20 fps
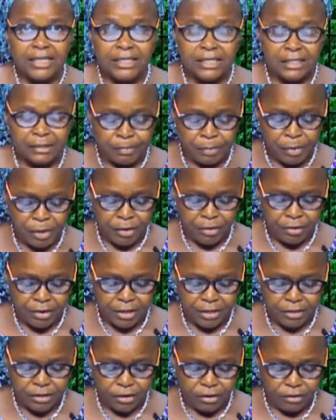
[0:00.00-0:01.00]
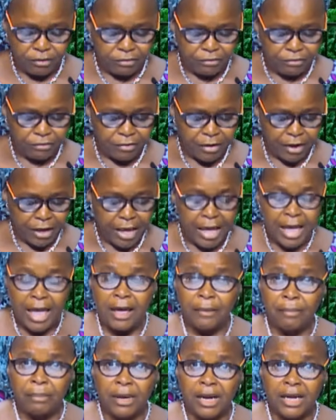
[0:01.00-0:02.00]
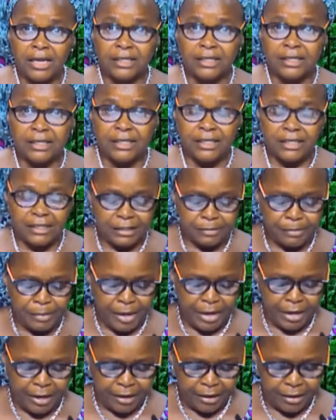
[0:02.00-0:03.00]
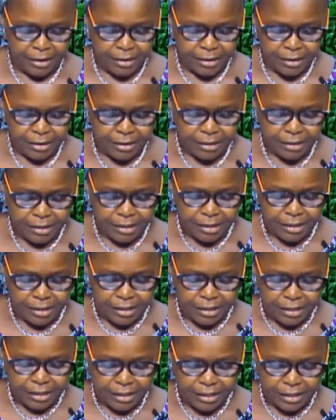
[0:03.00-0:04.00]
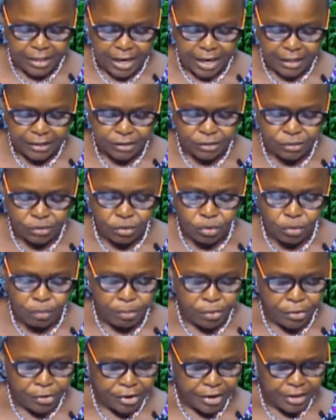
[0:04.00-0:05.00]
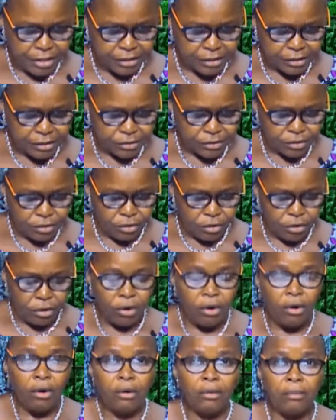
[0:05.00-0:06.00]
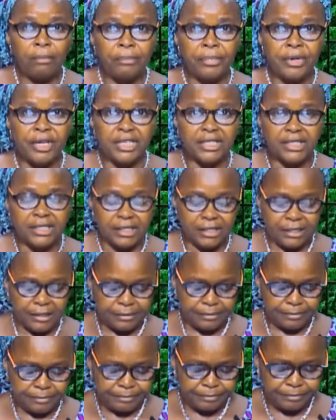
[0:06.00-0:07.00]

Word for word: a spirit of helpless despair. It has no praise or peace.